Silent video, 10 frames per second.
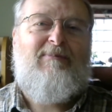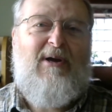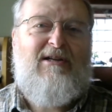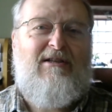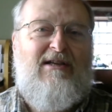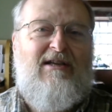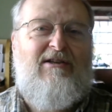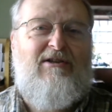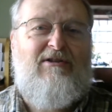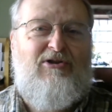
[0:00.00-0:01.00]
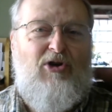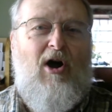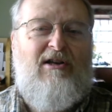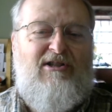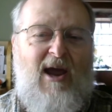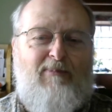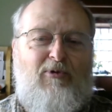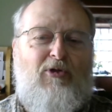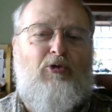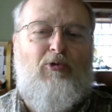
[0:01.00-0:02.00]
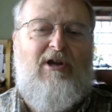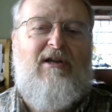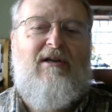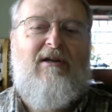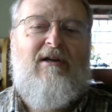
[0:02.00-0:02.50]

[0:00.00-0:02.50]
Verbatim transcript: especially in John chapter 3,